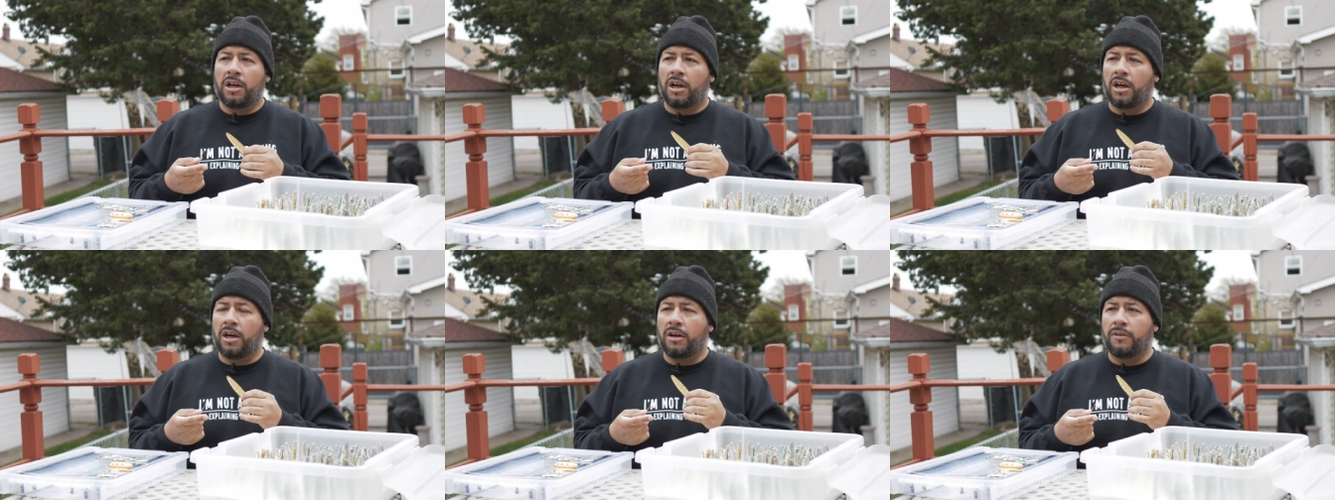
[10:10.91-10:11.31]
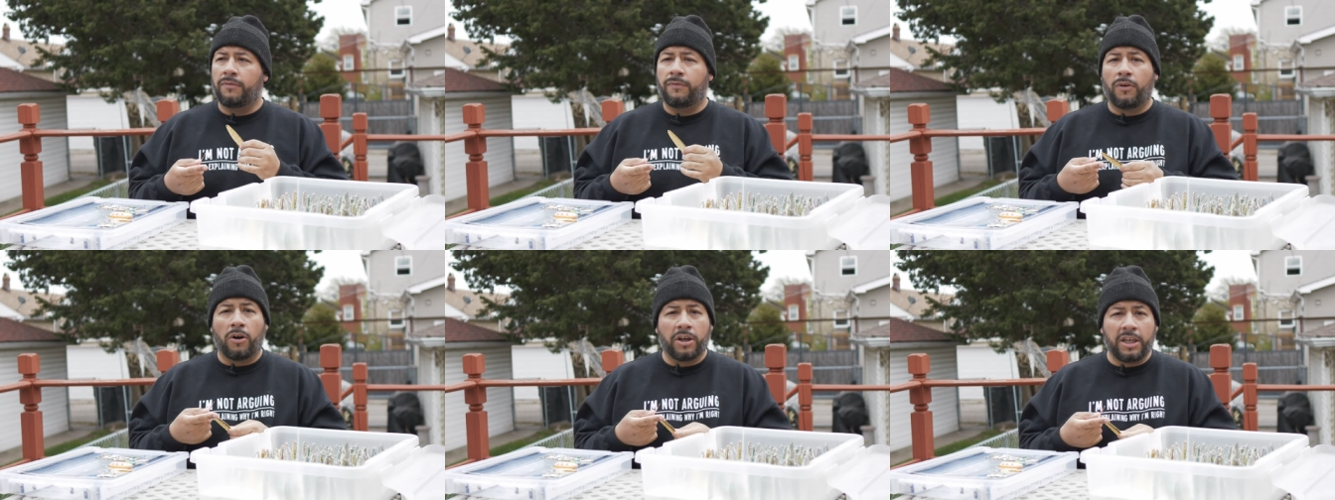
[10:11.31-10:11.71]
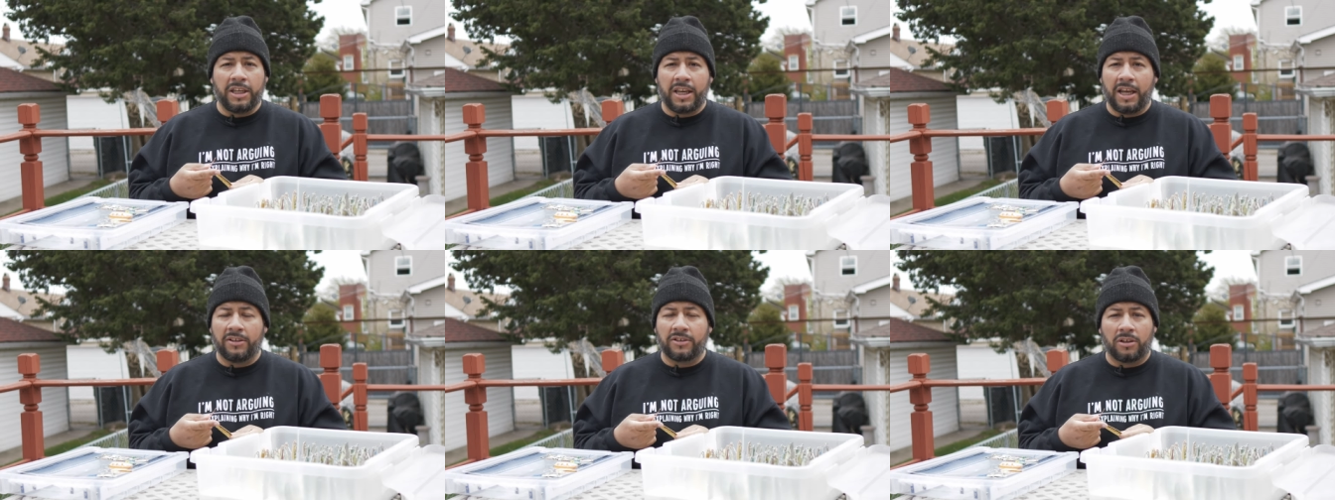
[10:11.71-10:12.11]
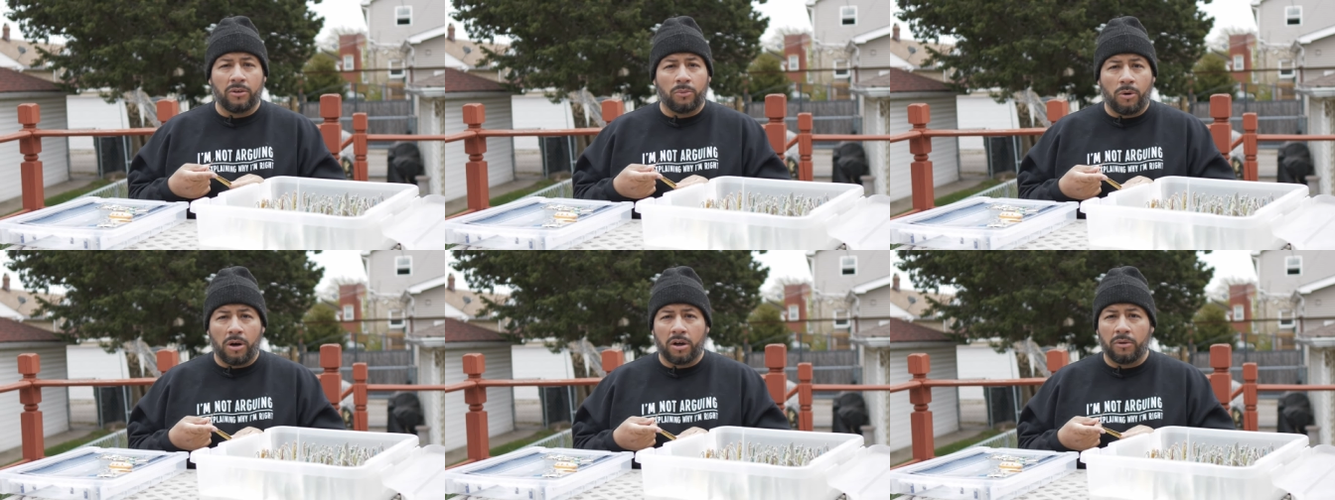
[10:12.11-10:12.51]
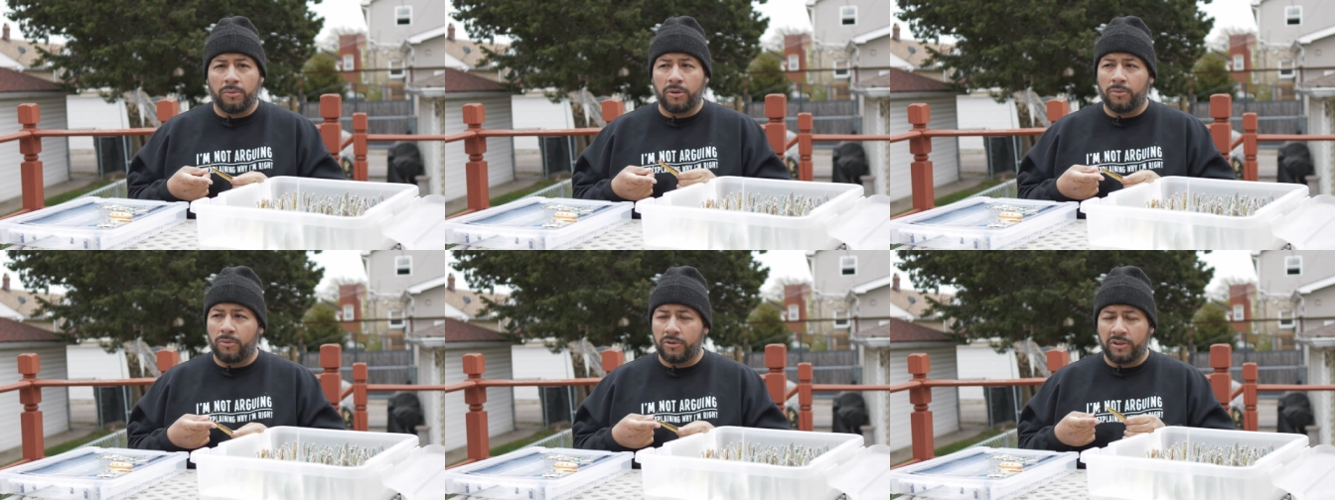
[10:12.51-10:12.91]
uh, foggy days out in the water,
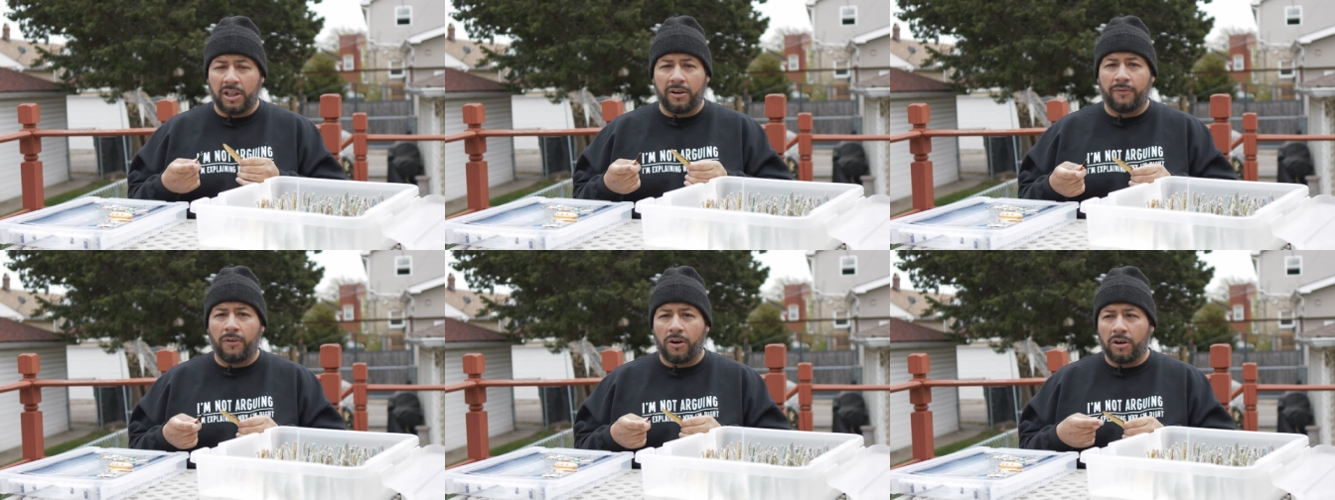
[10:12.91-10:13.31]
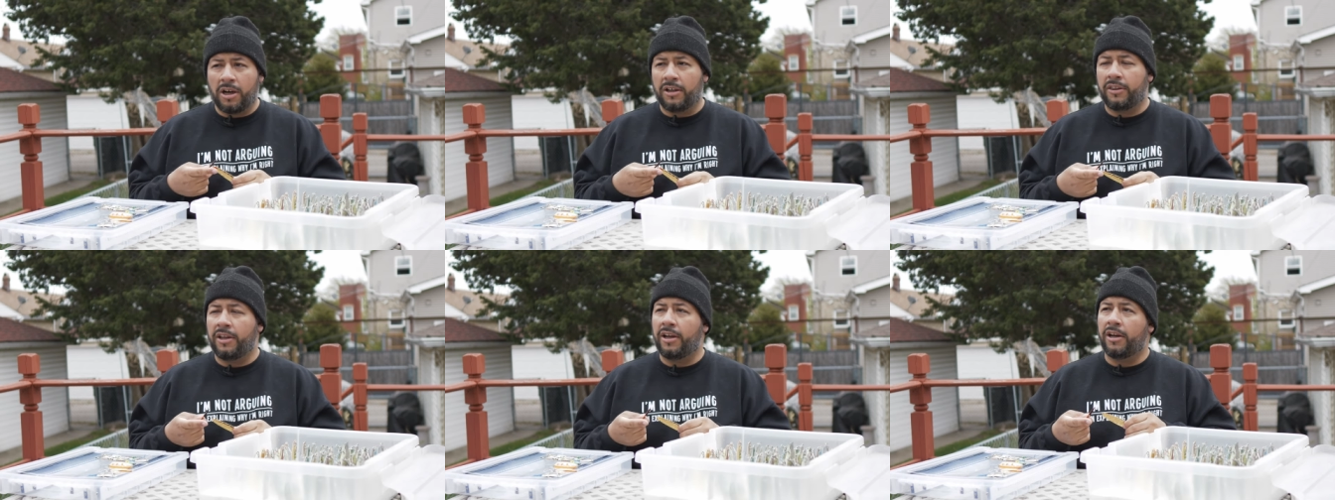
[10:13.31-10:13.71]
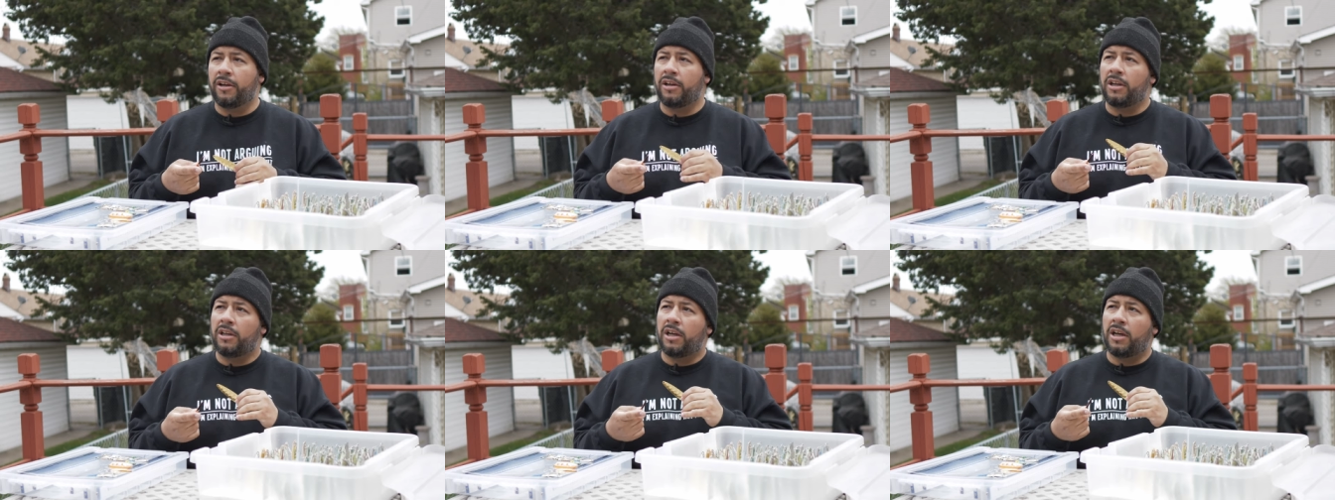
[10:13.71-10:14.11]
when there's a lot of fog out there,